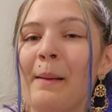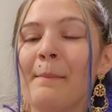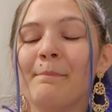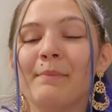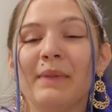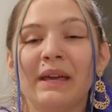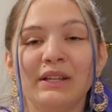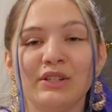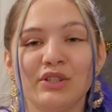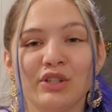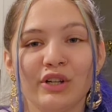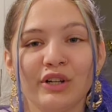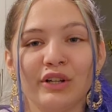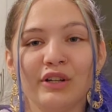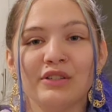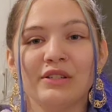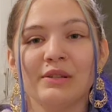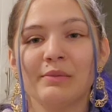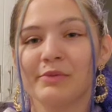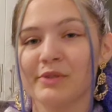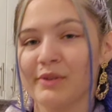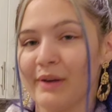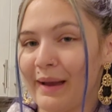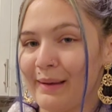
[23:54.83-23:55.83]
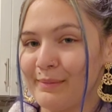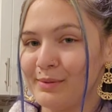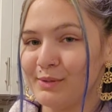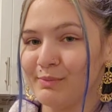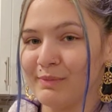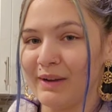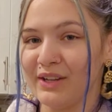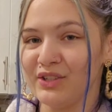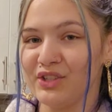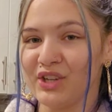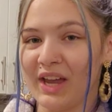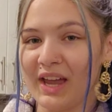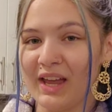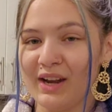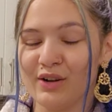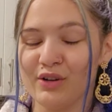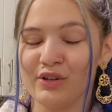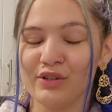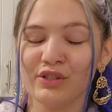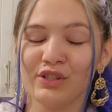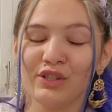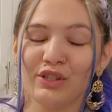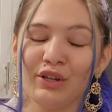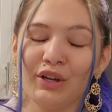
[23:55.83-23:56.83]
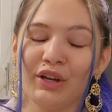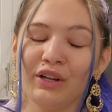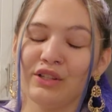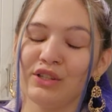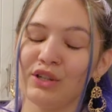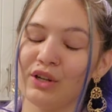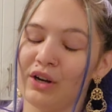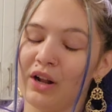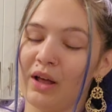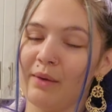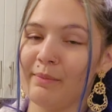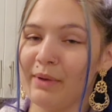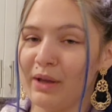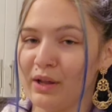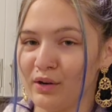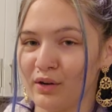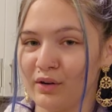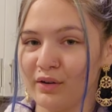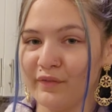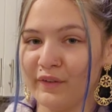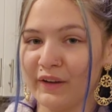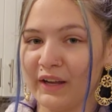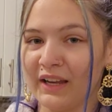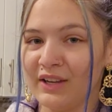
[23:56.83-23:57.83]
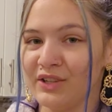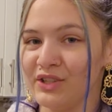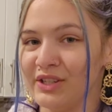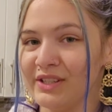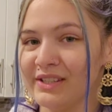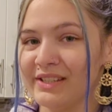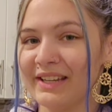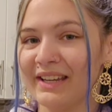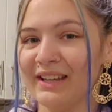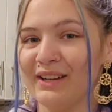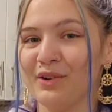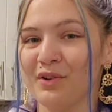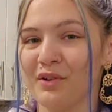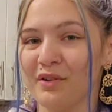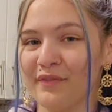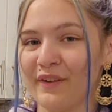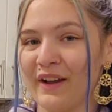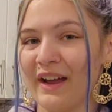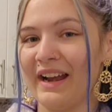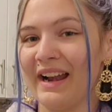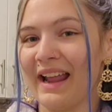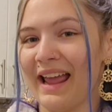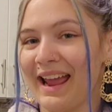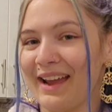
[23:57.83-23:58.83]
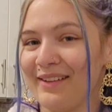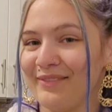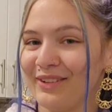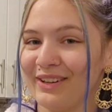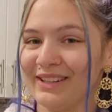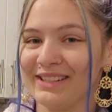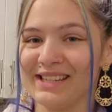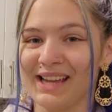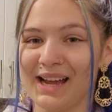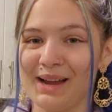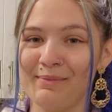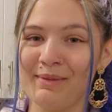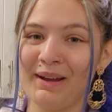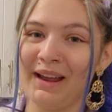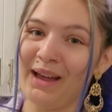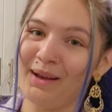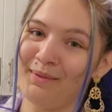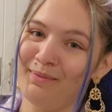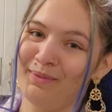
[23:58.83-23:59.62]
Make sure you subscribe to my channel so you can turn on bell notifications to get notified every time I